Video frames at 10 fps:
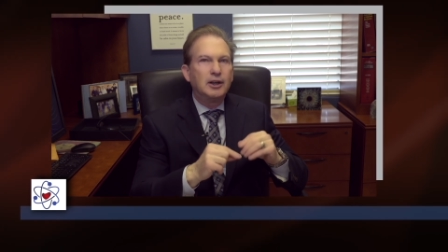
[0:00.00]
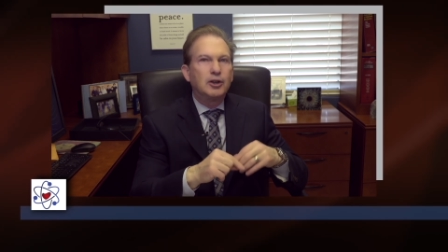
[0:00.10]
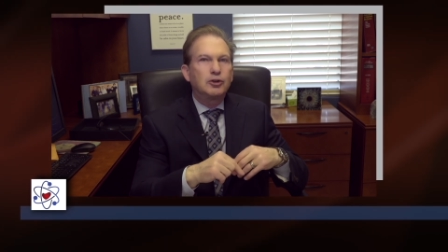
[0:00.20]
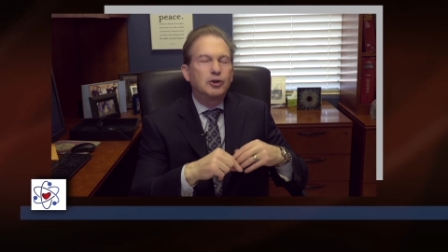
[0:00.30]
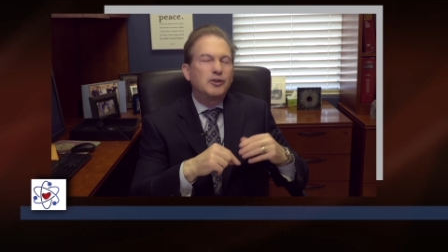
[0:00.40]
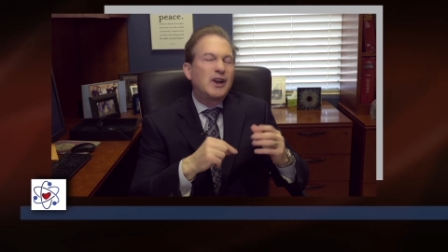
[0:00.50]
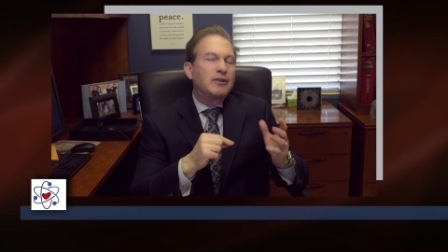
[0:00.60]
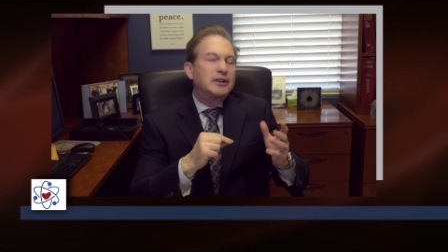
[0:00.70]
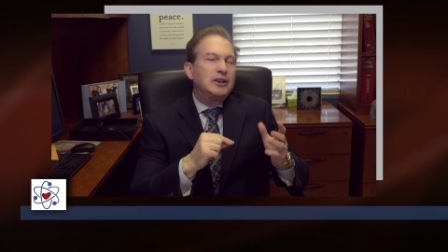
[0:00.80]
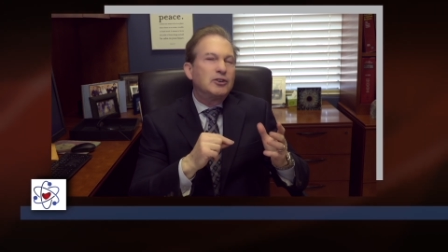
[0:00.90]
So if you
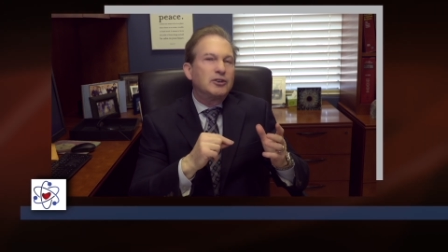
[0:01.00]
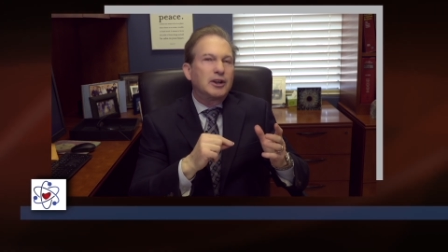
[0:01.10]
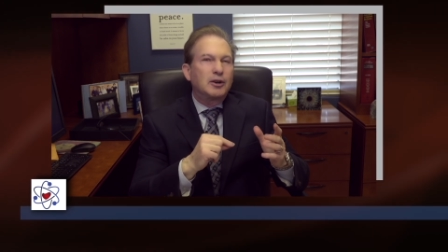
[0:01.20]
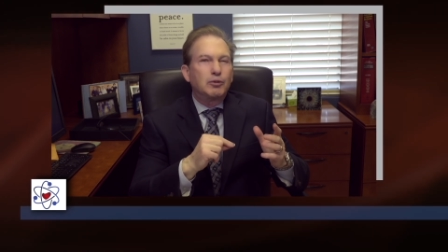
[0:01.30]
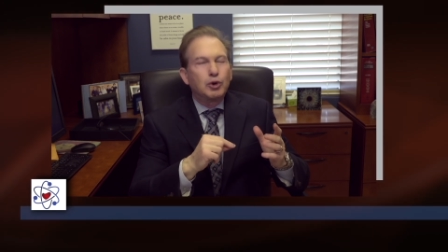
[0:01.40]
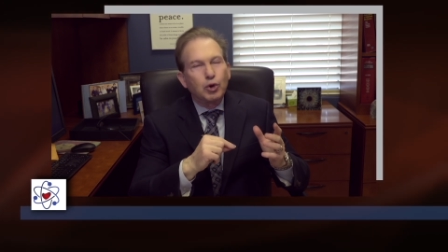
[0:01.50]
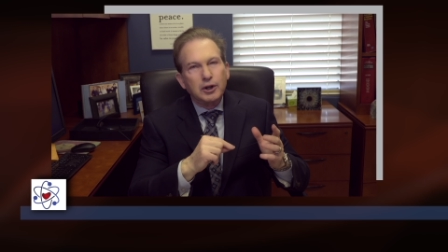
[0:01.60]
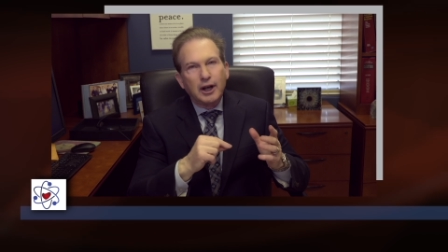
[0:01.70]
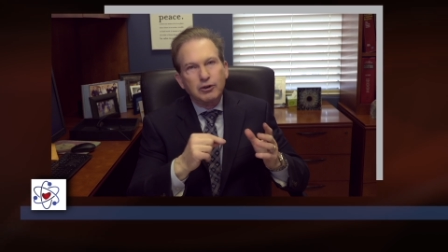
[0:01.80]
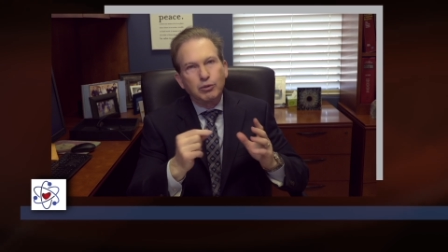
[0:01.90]
have lesions that are
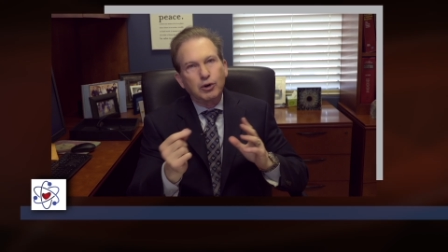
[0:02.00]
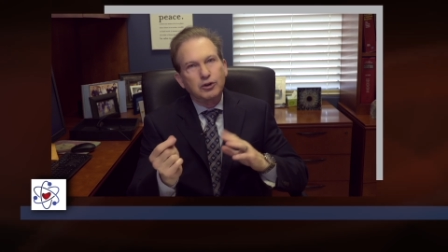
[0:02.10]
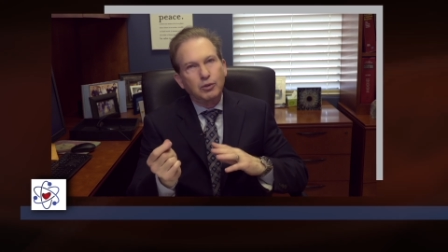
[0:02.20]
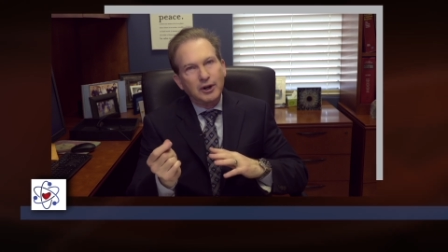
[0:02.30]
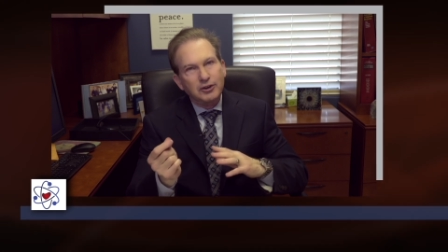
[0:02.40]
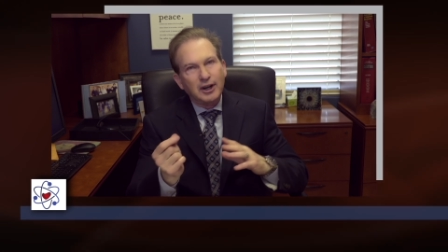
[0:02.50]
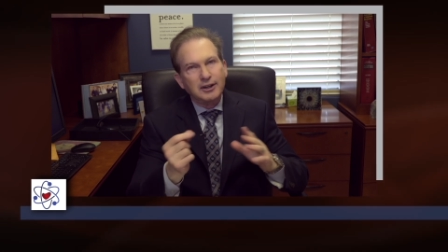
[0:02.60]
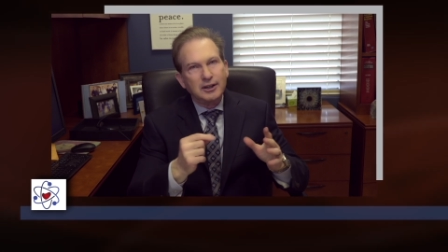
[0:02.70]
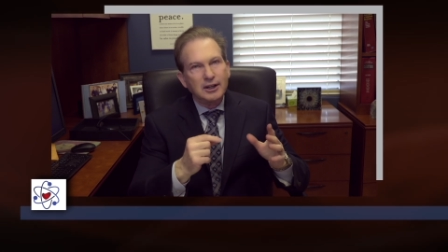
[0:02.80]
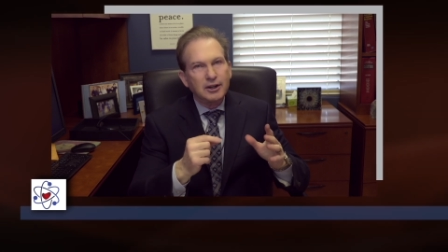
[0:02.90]
localized more to one side
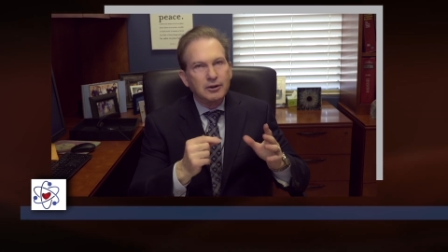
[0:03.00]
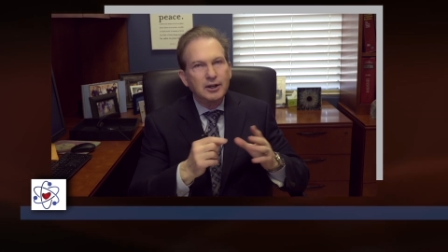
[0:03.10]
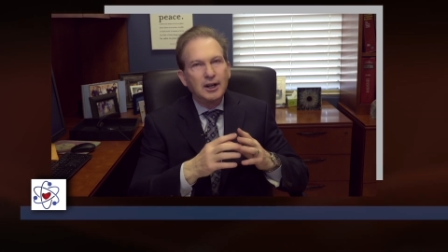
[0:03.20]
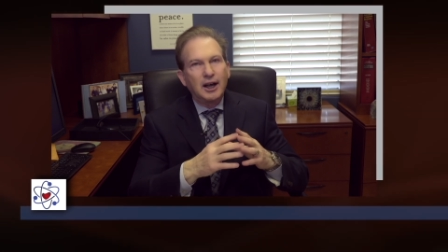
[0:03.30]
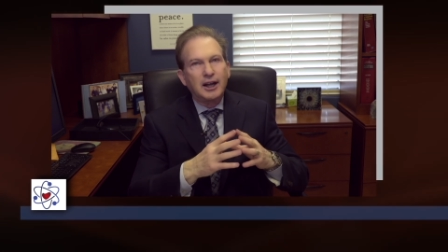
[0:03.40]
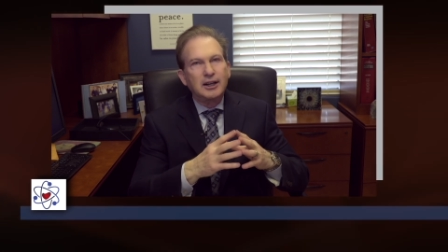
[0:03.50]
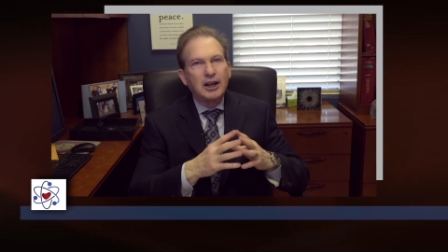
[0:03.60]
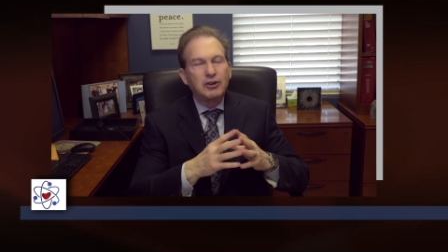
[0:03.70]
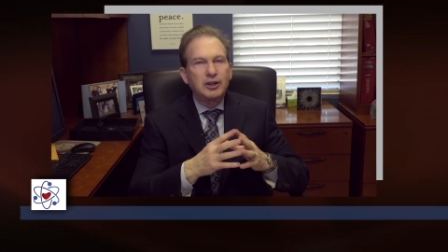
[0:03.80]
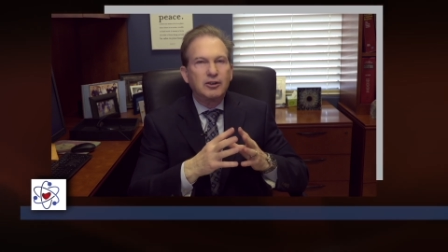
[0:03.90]
than the other, I can
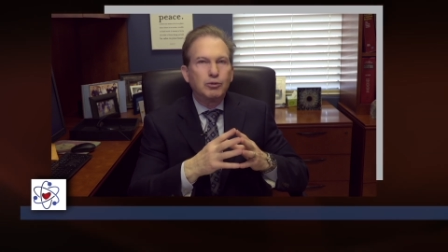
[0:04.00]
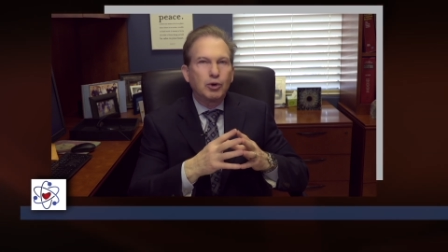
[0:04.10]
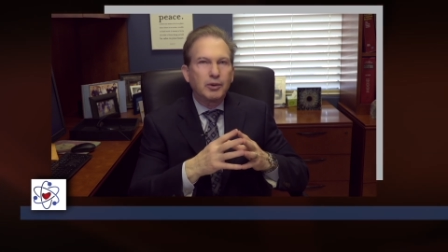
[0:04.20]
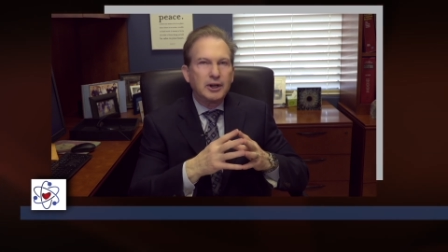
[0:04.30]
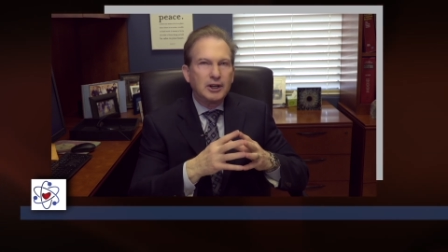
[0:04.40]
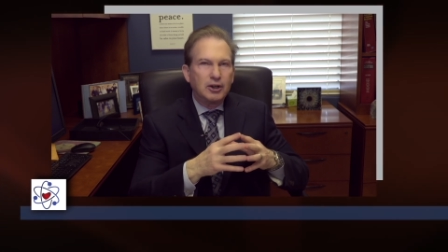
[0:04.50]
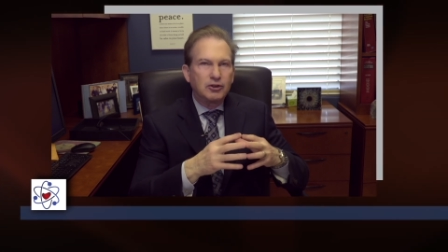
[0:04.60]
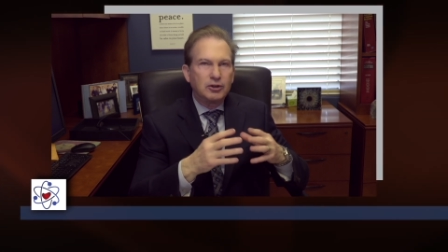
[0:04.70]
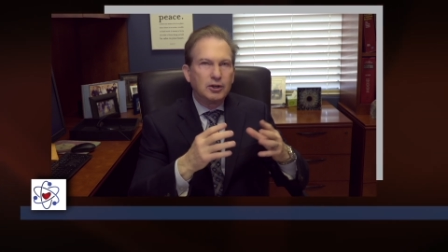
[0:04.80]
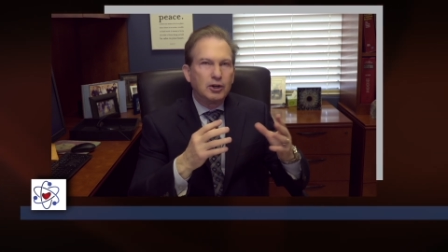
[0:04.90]
actually give more
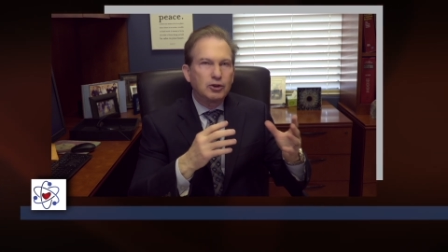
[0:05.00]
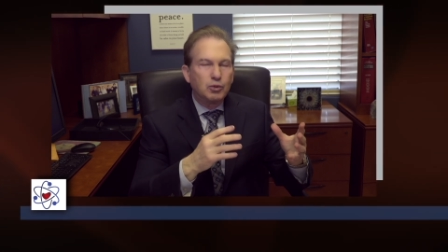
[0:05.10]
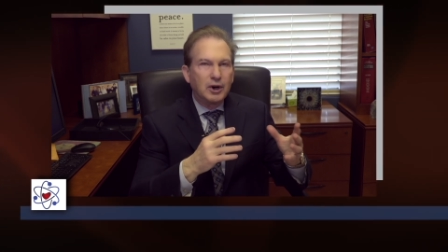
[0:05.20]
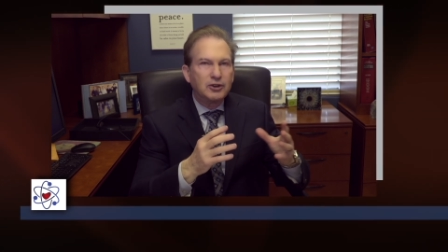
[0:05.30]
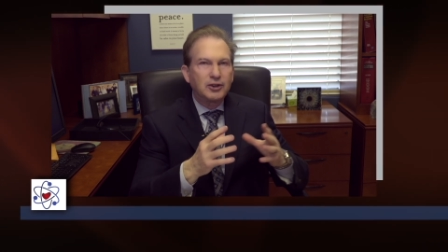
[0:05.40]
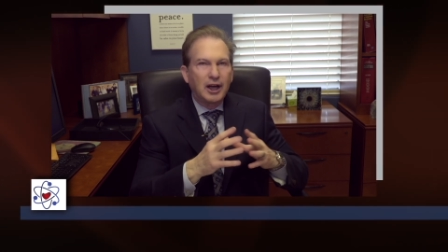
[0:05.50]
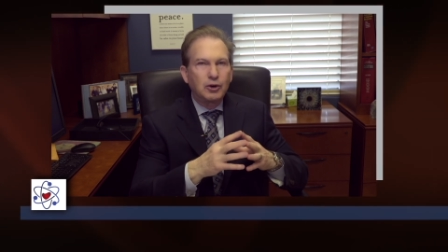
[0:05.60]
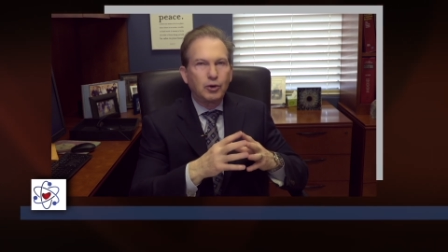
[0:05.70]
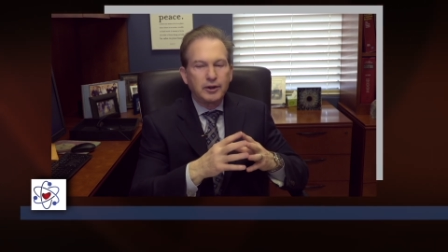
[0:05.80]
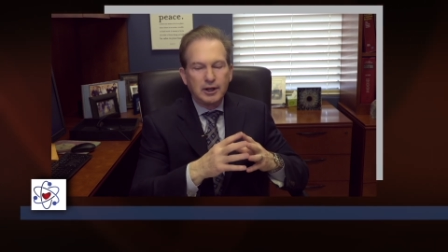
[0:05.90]
radiation to one side
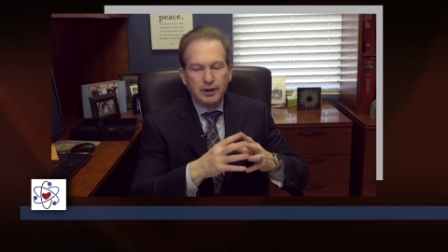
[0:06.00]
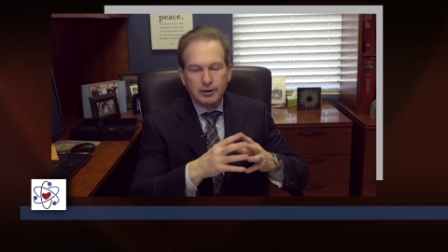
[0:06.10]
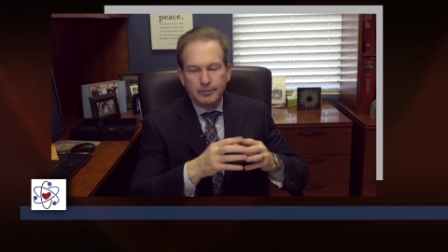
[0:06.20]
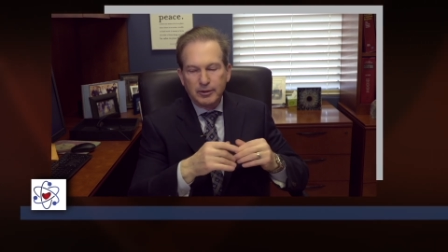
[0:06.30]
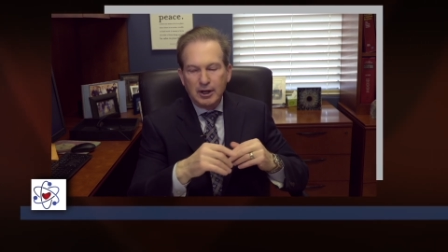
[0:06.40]
or the other.